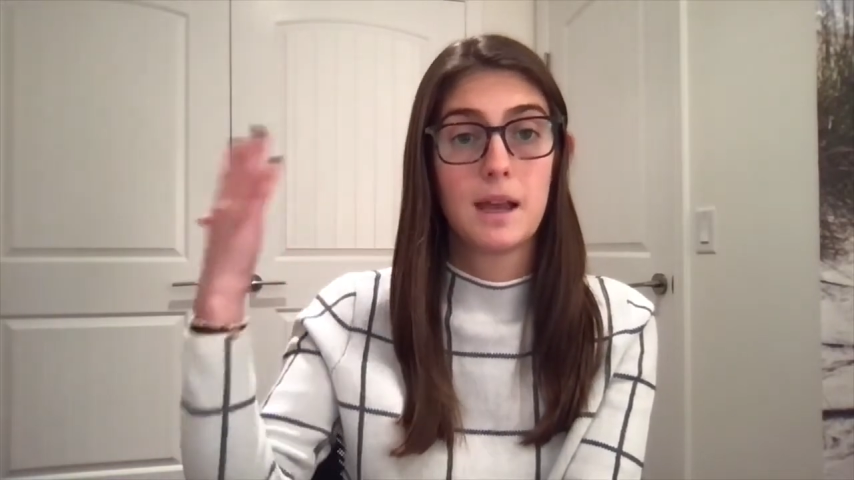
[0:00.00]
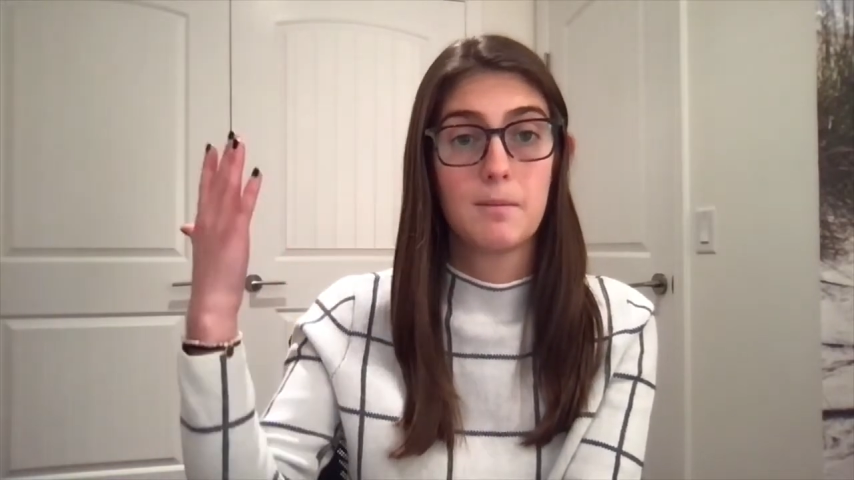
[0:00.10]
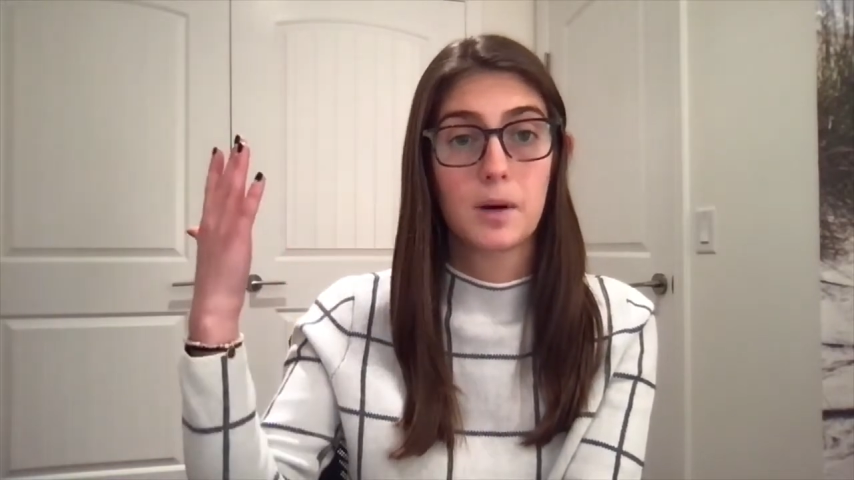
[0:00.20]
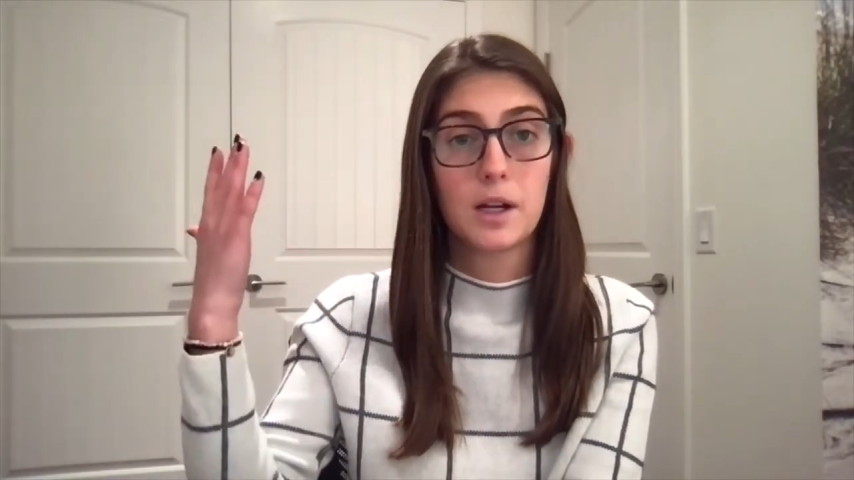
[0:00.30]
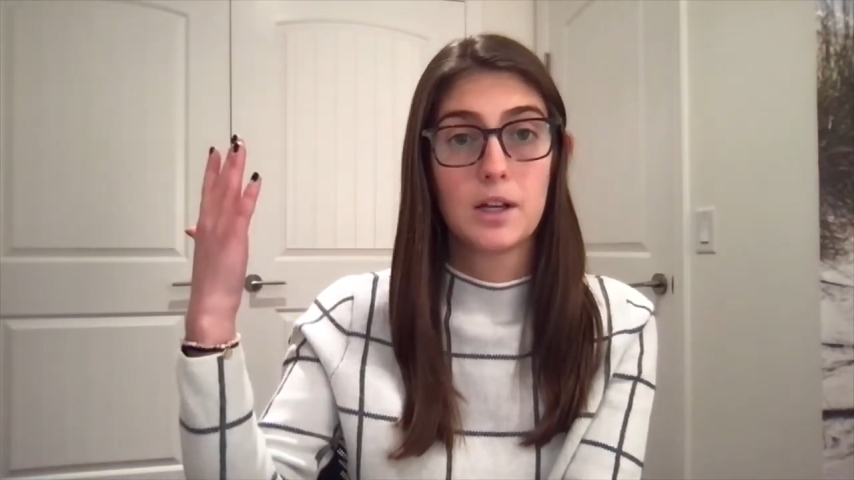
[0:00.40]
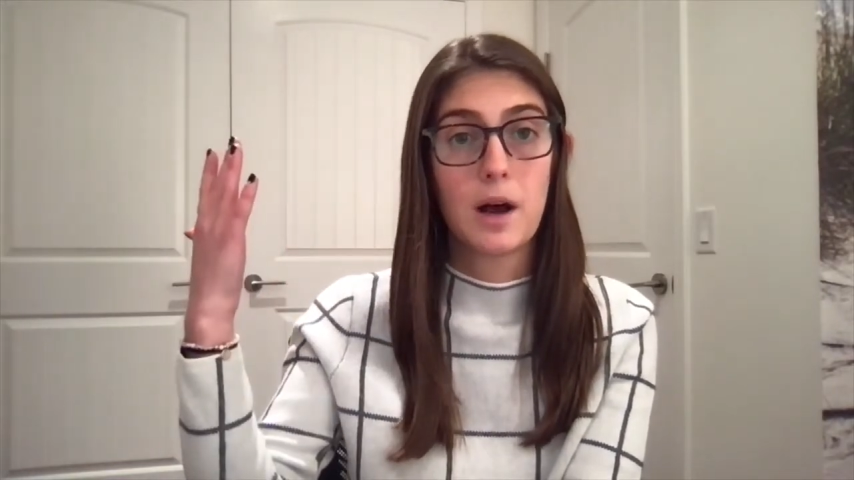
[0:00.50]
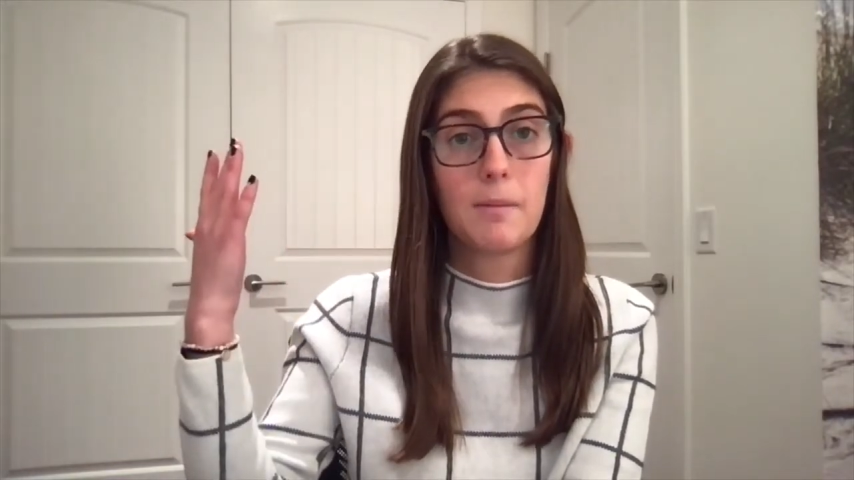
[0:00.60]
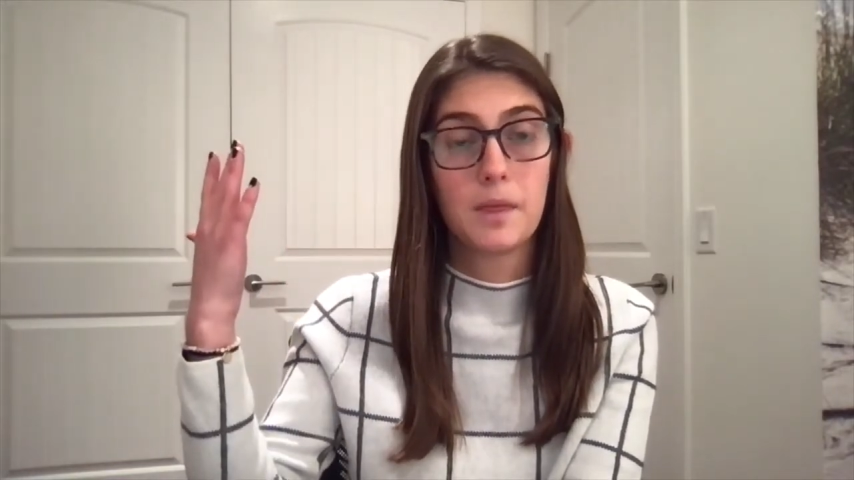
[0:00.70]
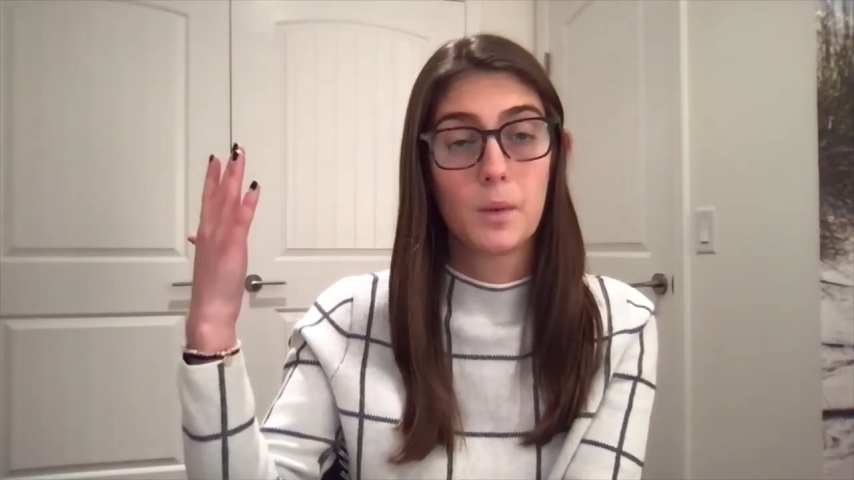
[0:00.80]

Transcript: and bring you up in the